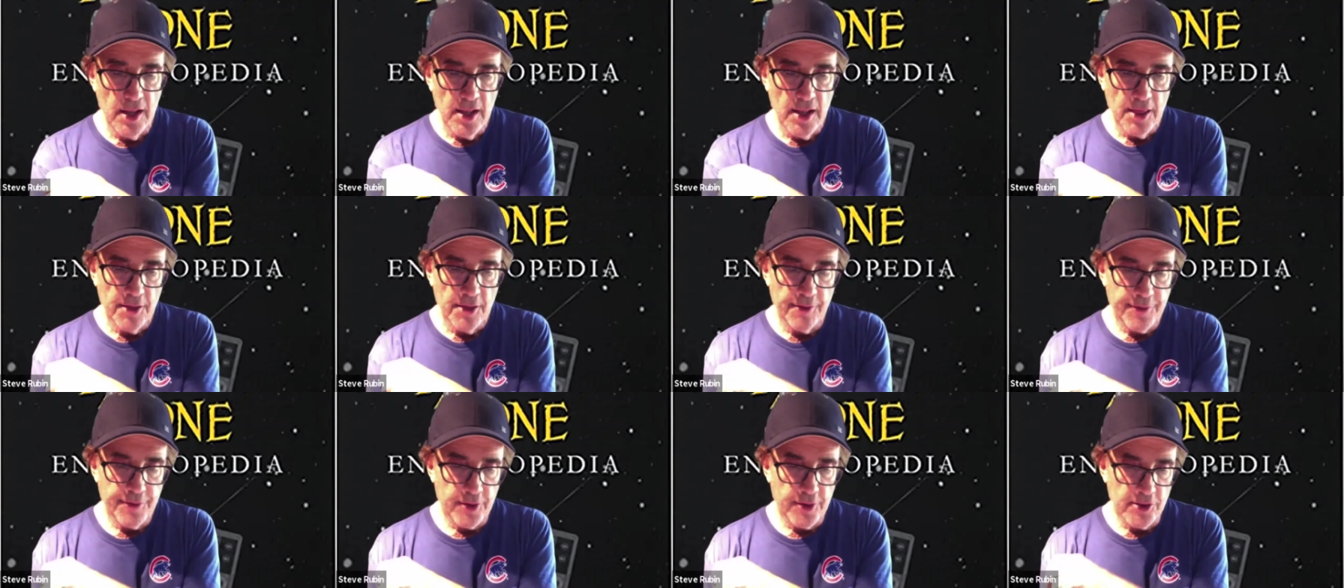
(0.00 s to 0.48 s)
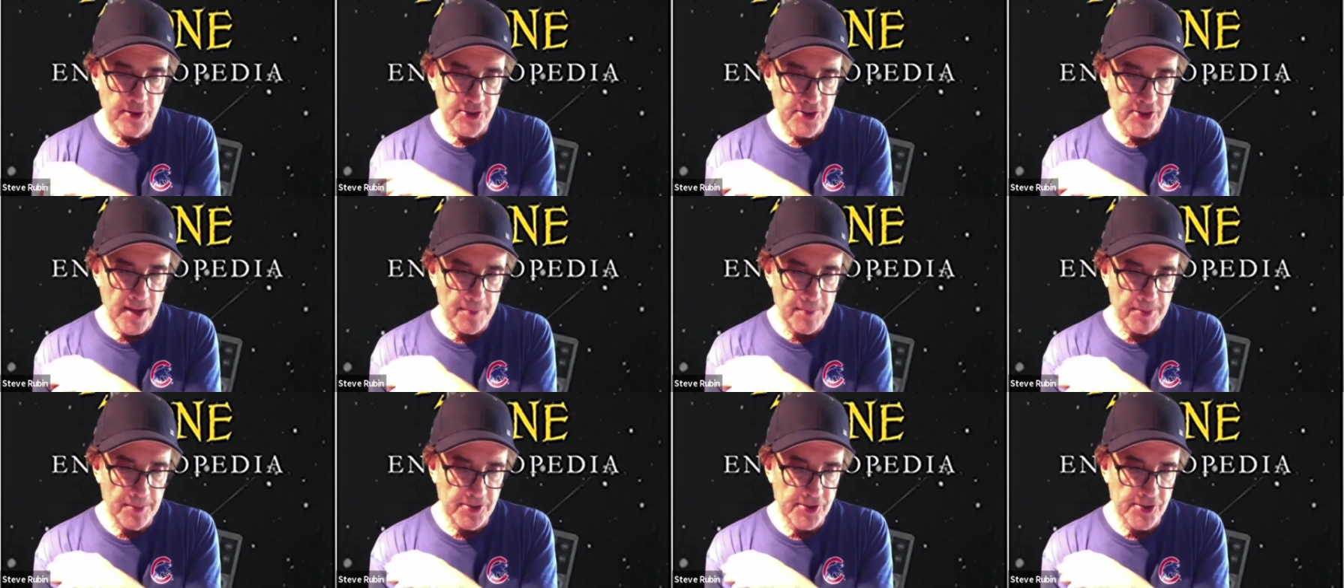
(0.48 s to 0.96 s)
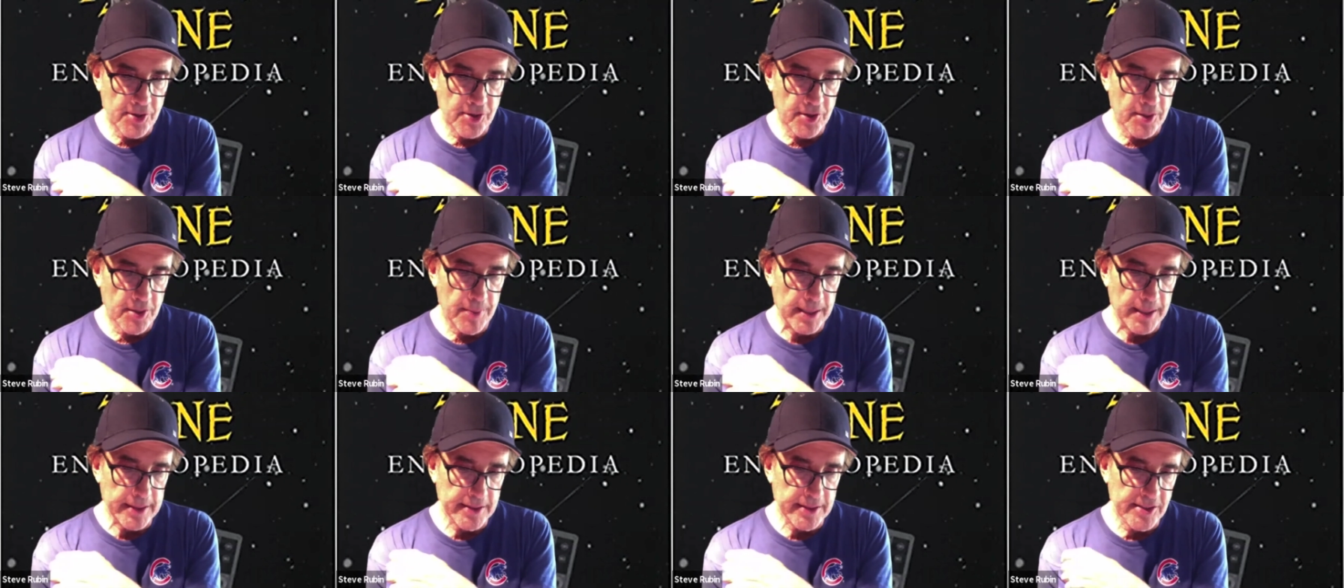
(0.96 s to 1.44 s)
The first episode
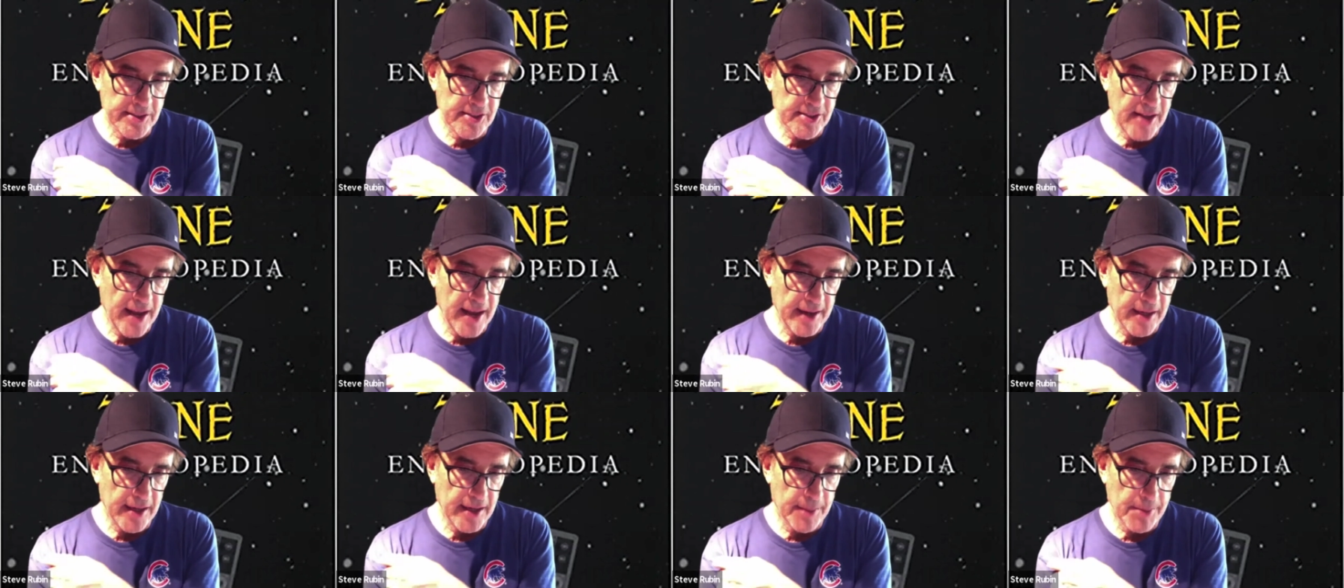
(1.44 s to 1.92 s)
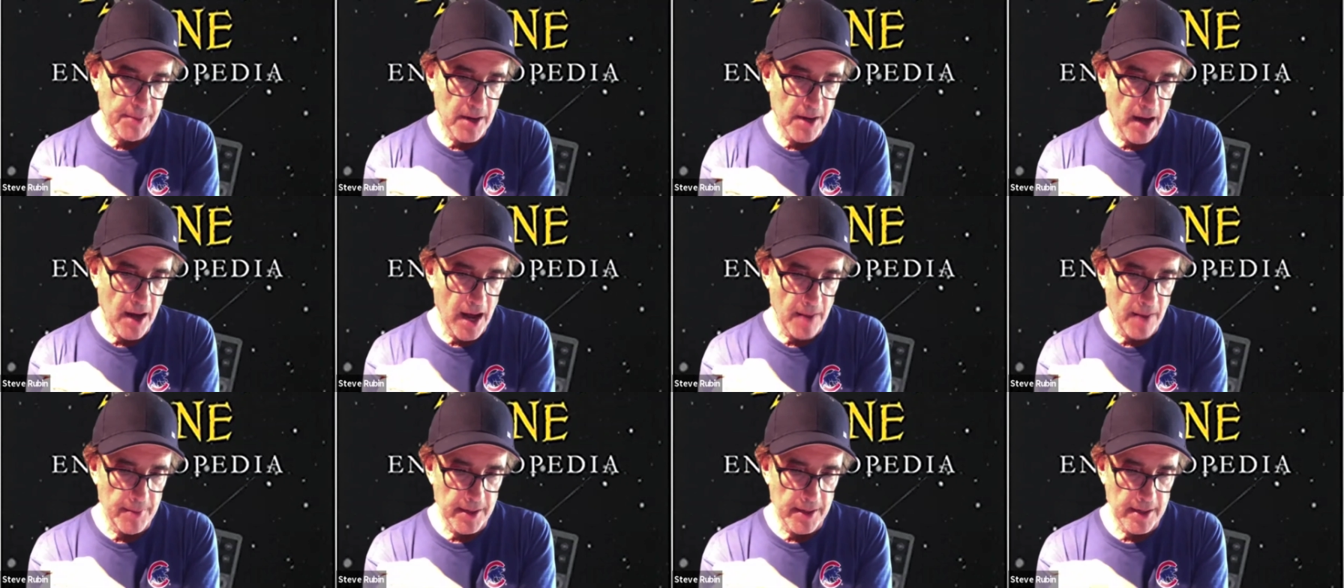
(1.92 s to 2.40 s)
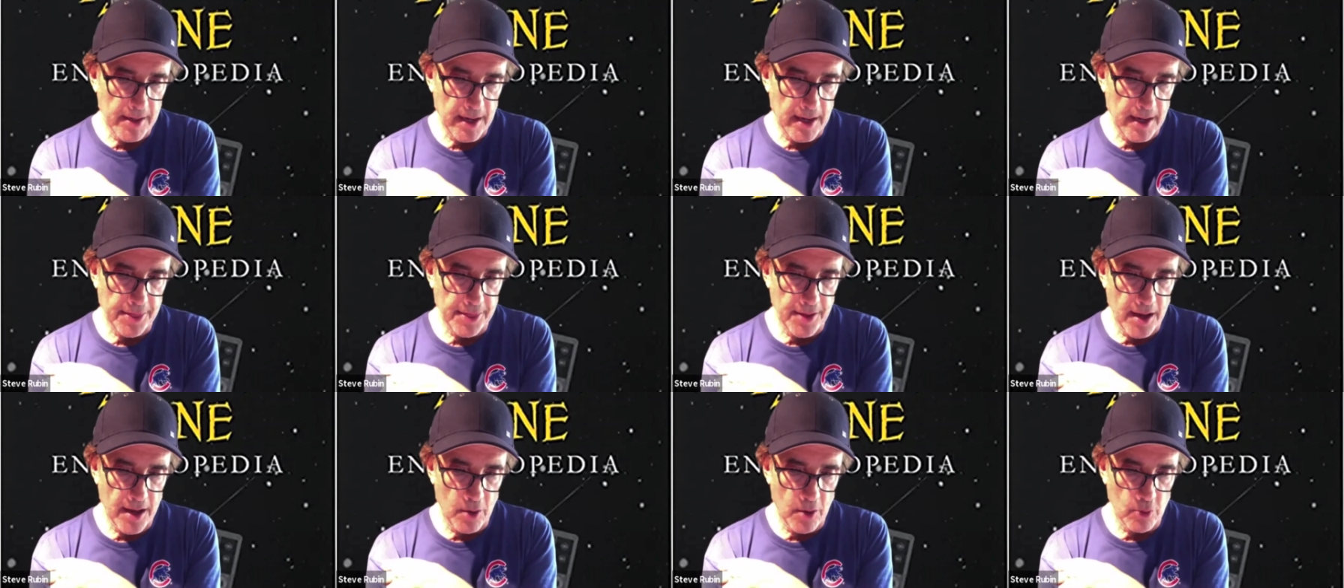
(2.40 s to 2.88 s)
about the stand up comic I
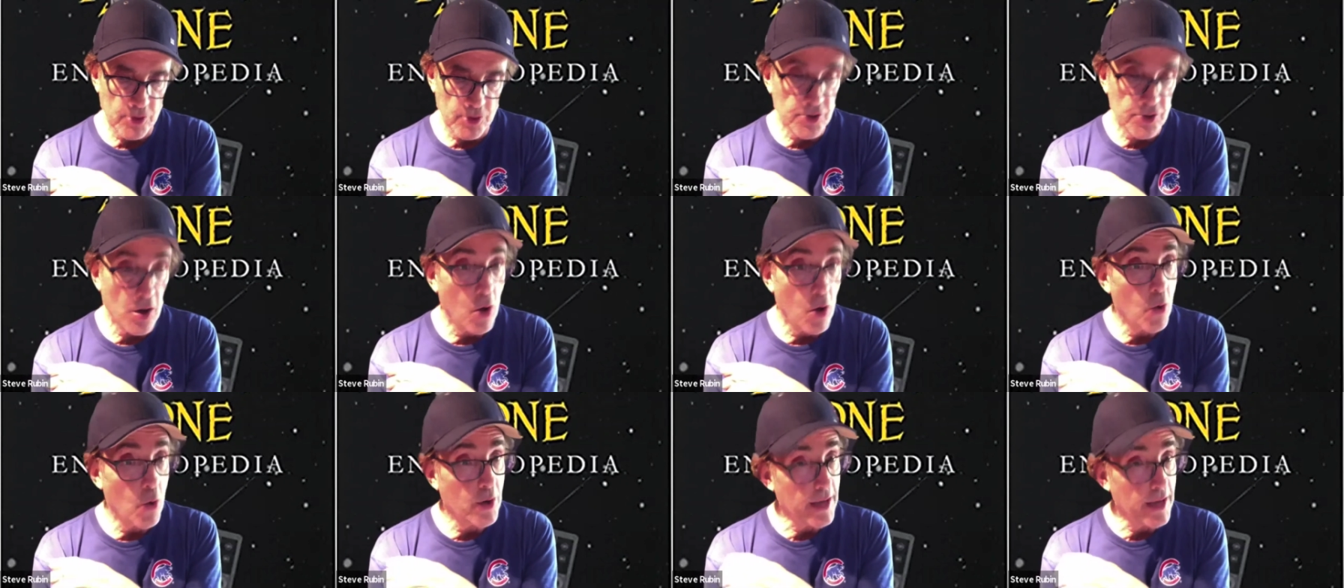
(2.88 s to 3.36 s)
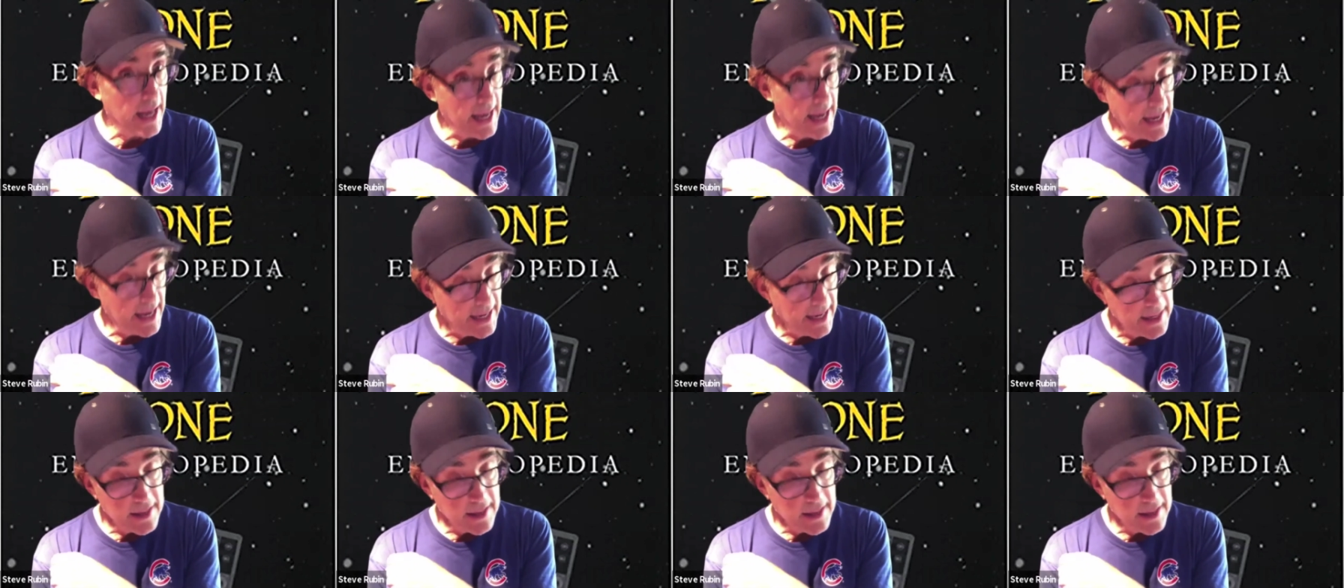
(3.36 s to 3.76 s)
thought was okay.